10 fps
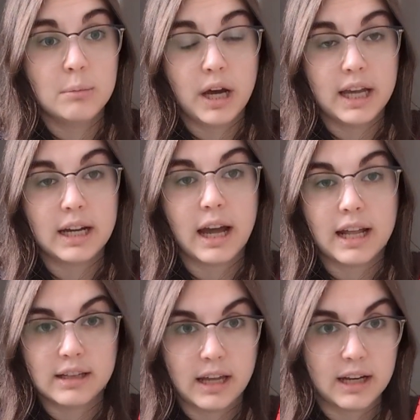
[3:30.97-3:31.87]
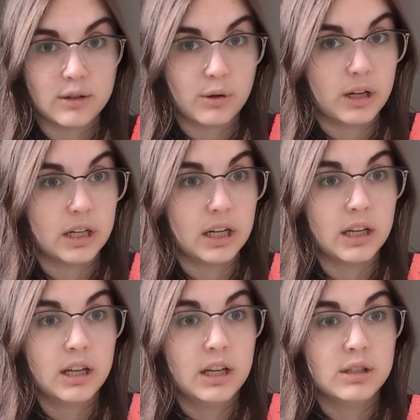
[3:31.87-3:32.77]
but I land on a